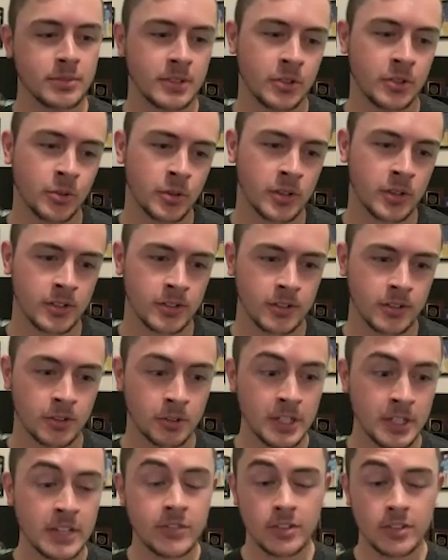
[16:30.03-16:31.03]

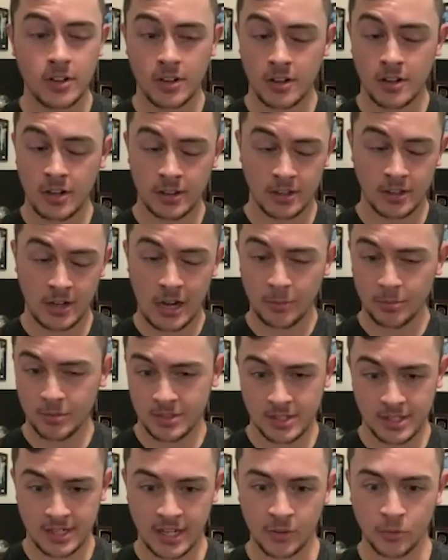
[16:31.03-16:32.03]
or even on the
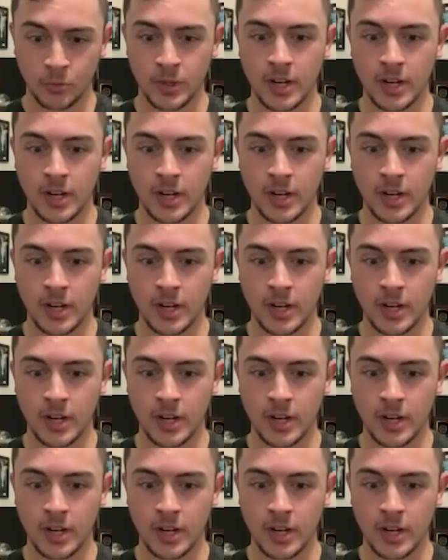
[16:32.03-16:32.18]
opposite end,